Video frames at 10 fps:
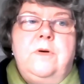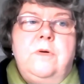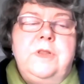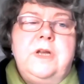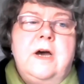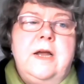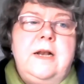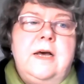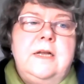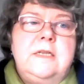all the
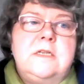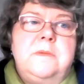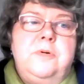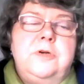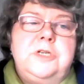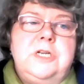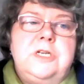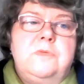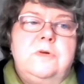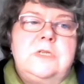guidelines are pushing
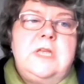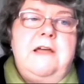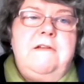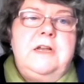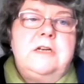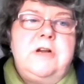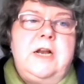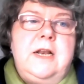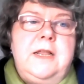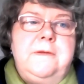towards carrying
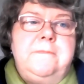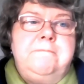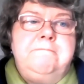adrenaline.